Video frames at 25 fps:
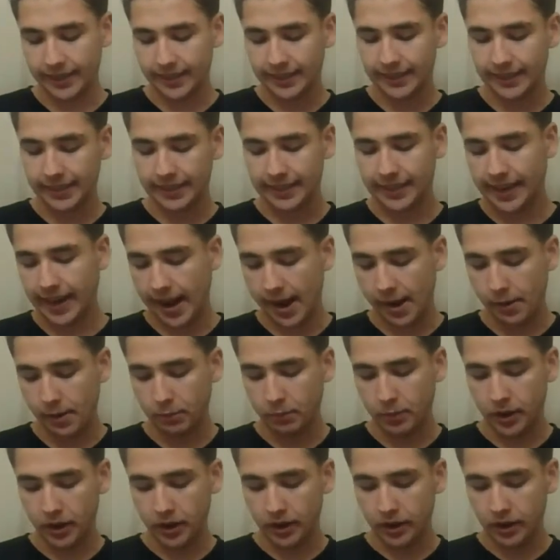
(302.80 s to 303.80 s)

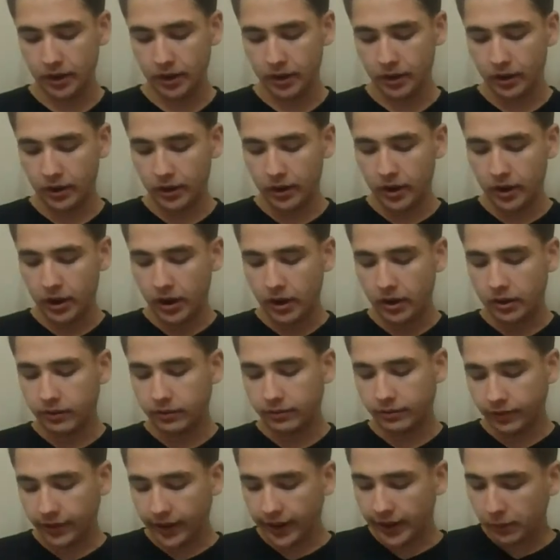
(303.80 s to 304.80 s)
escape.
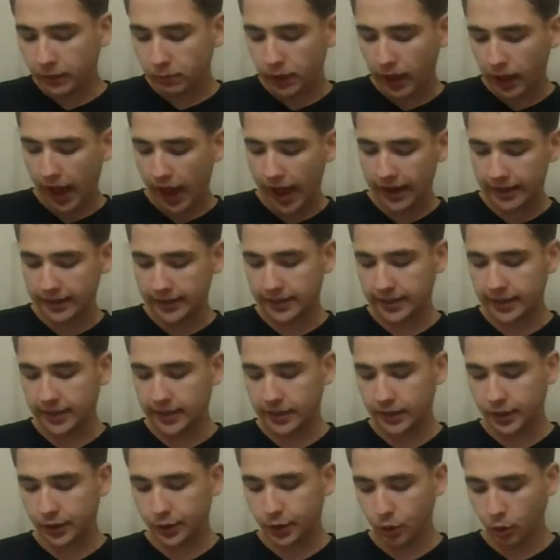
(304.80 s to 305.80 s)
Free blacks
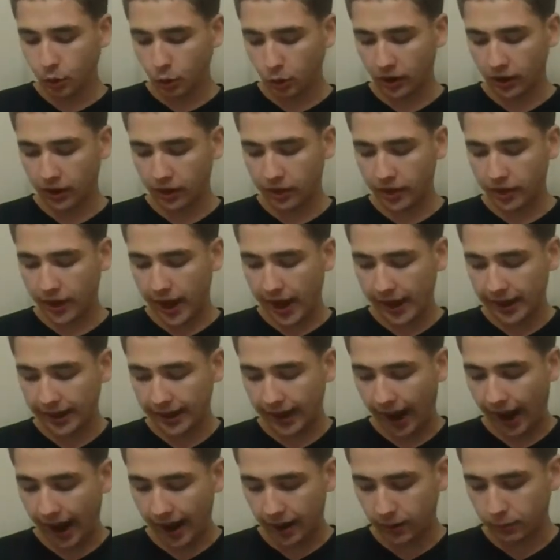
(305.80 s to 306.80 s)
in the North
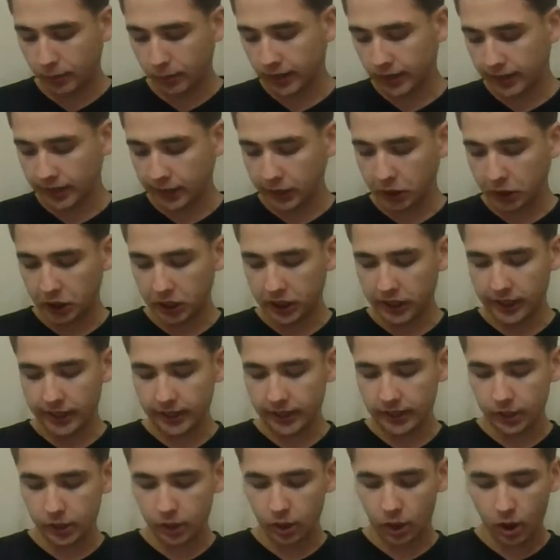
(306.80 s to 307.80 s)
and
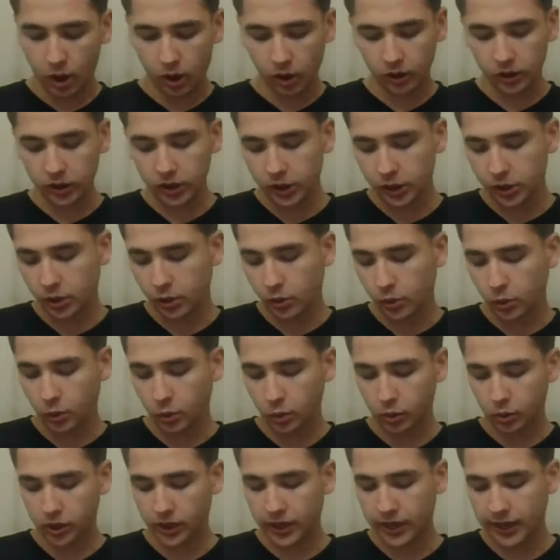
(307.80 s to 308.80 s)
abolitionists also
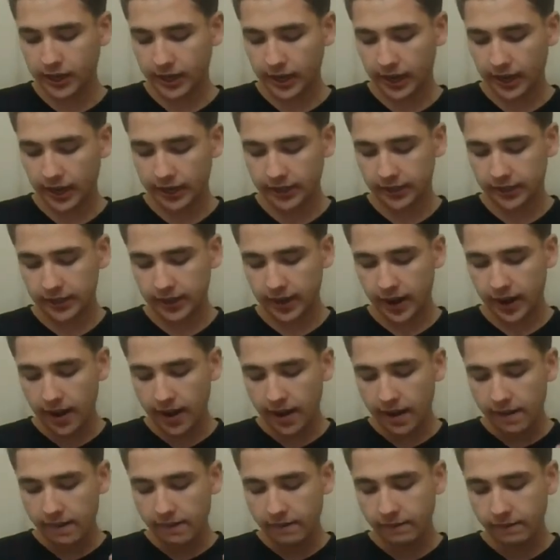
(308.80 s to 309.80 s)
organized
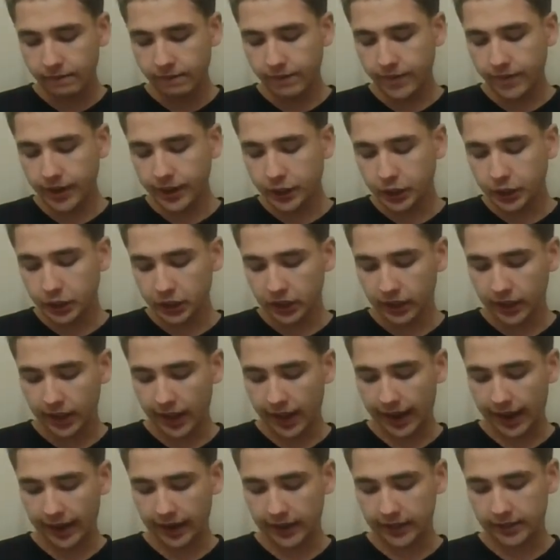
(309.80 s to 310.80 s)

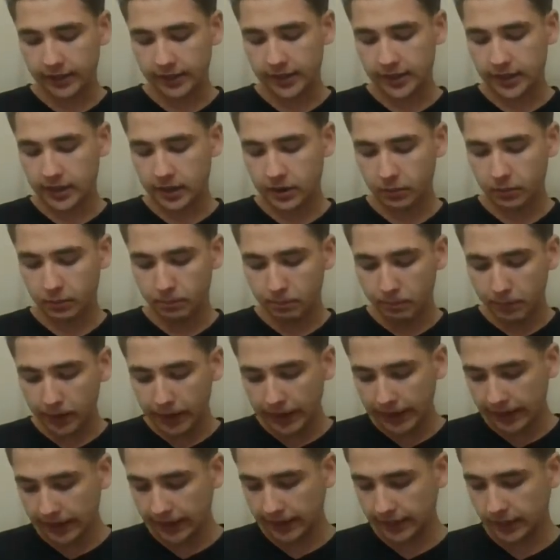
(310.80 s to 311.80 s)
vigilance
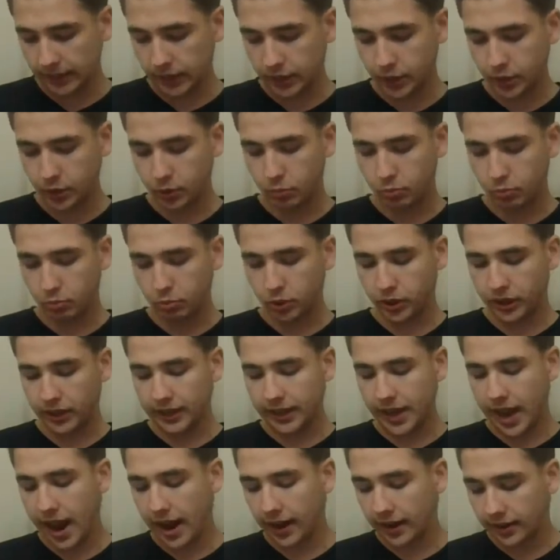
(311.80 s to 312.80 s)
committees to
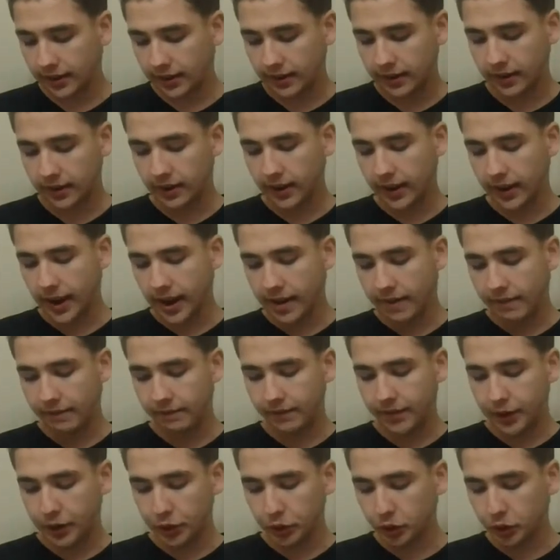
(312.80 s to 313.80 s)
protect
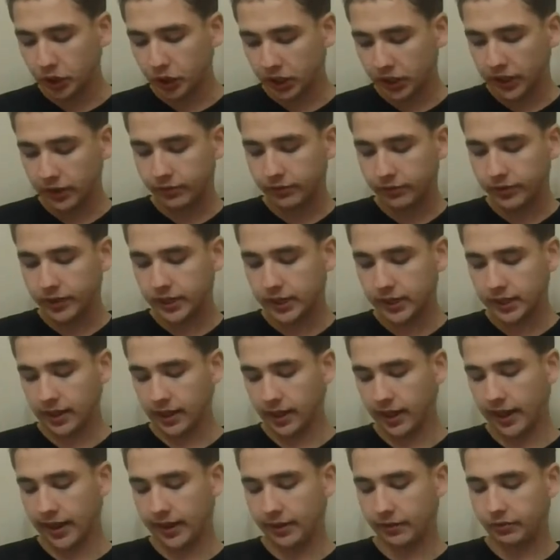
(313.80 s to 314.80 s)
fugitive
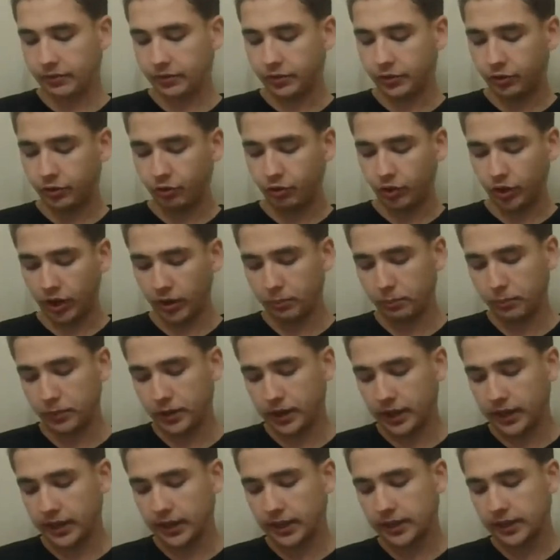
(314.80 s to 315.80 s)
slaves
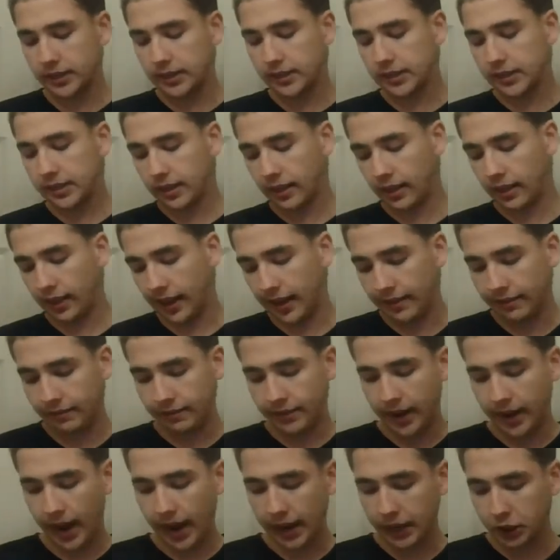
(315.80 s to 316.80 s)
from the slave
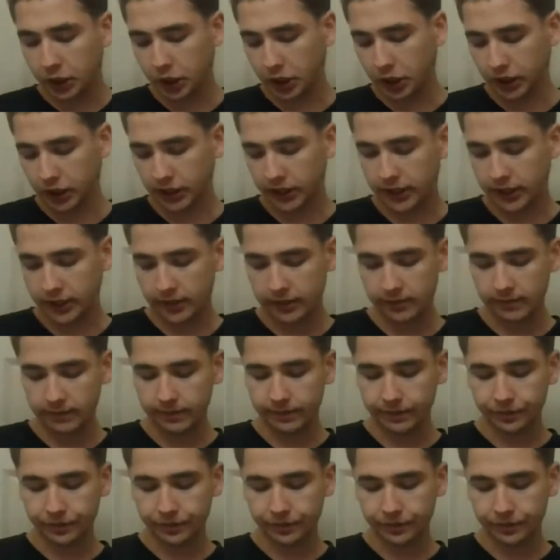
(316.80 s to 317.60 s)
catchers.